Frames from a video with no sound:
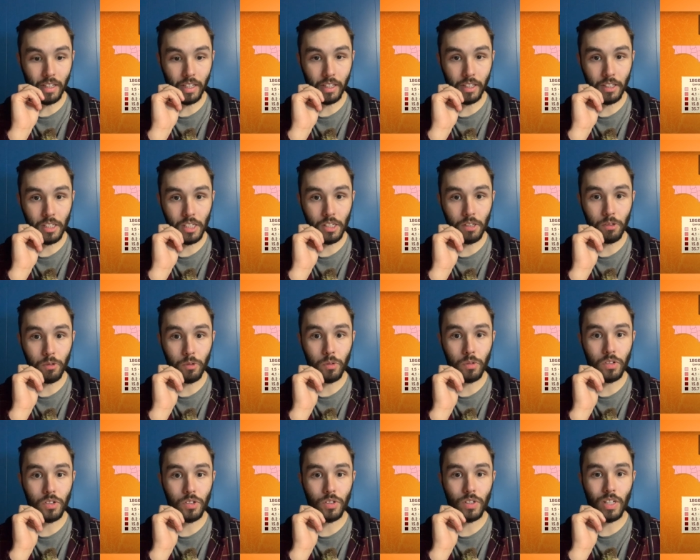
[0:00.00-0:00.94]
a
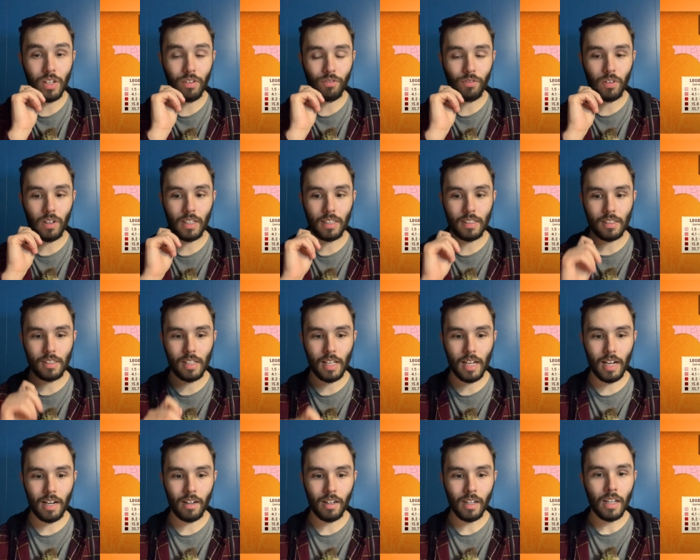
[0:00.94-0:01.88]
huge difference
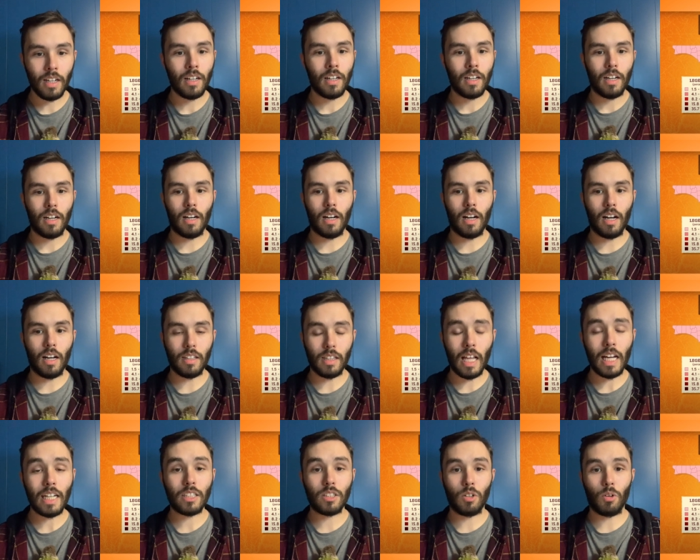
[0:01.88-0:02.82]
there. Uh,
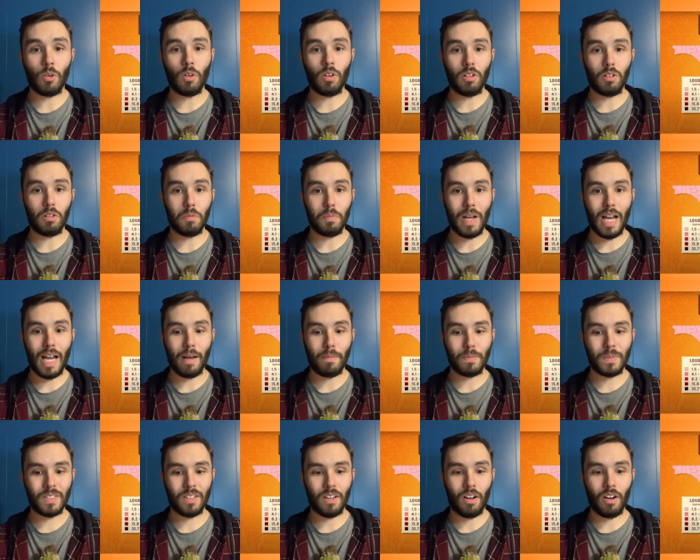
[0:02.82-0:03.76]
electoral
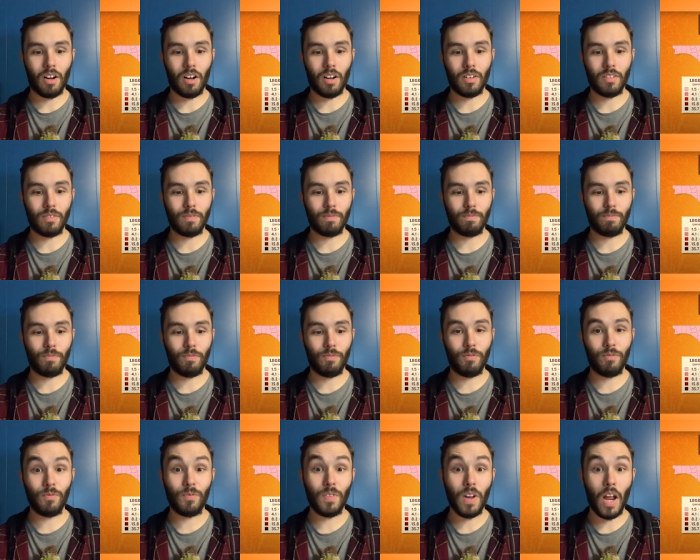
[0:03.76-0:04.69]
maps are
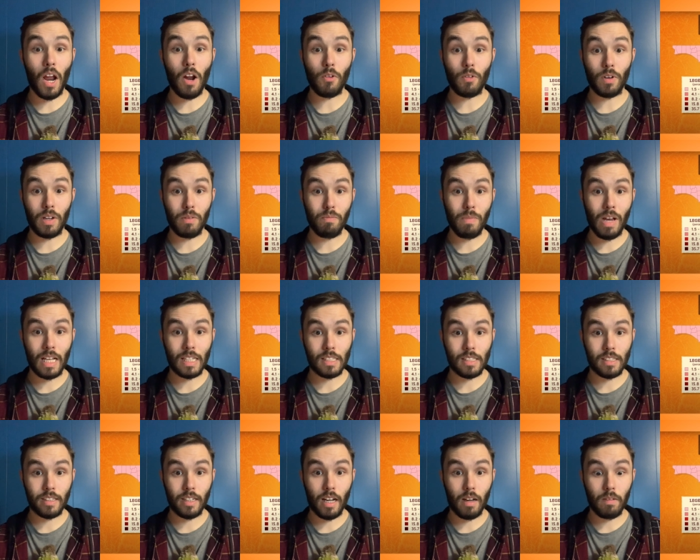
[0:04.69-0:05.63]
very
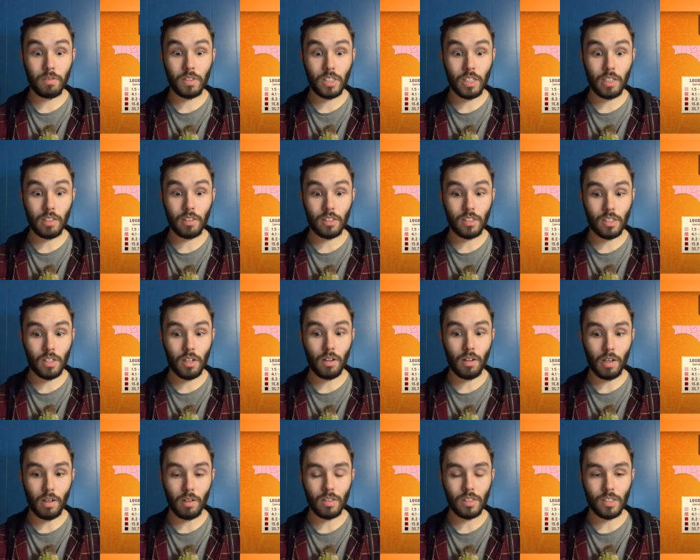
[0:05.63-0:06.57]
messy. I've seen
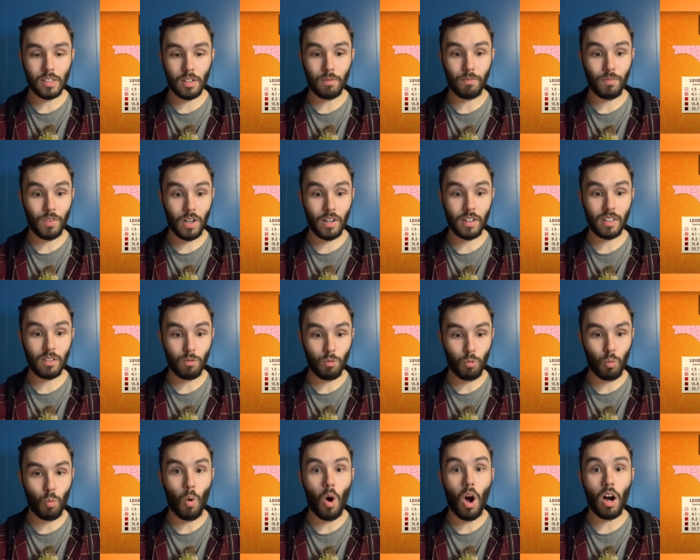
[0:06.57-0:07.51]
some, some very
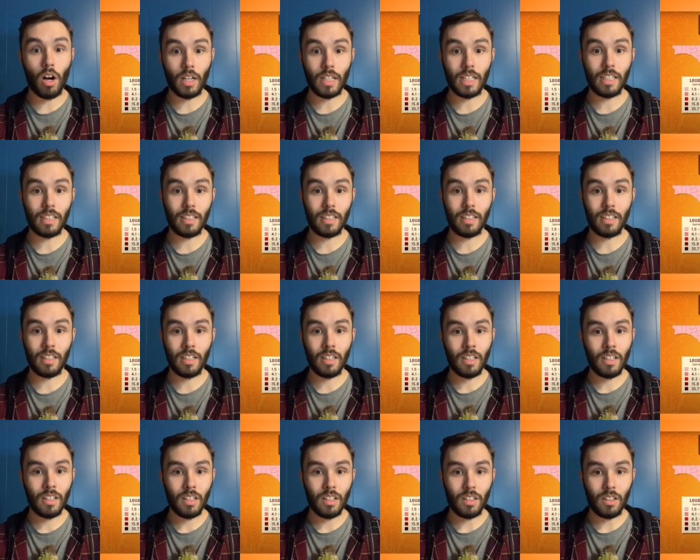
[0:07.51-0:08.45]
wonky
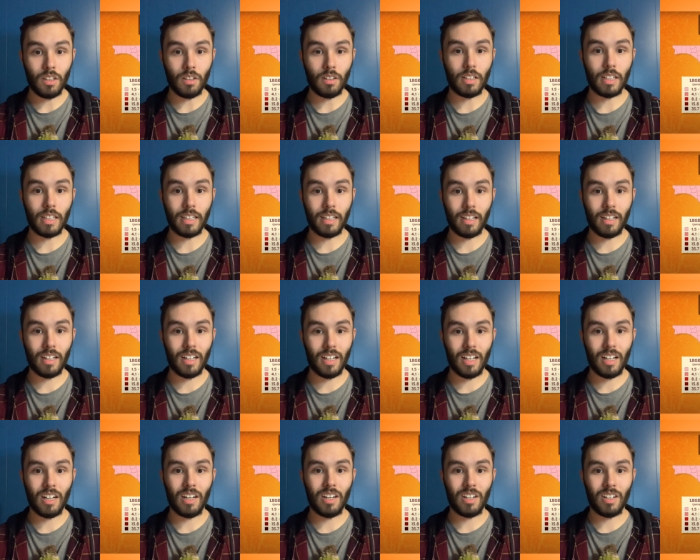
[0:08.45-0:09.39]
looking
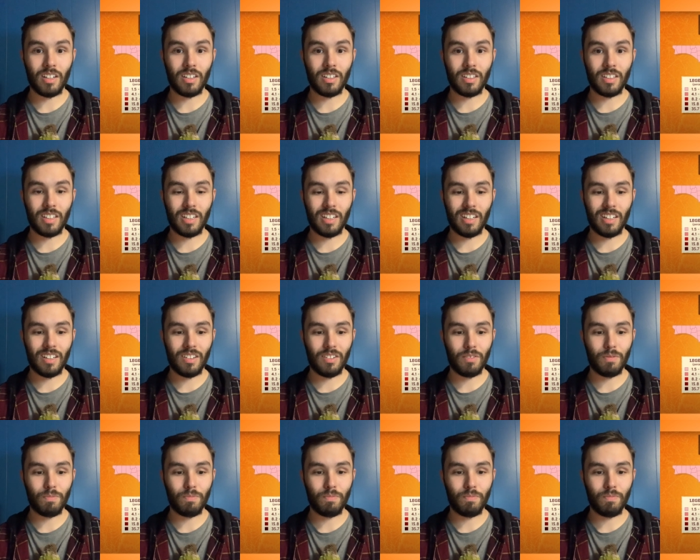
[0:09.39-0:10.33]
uh, uh,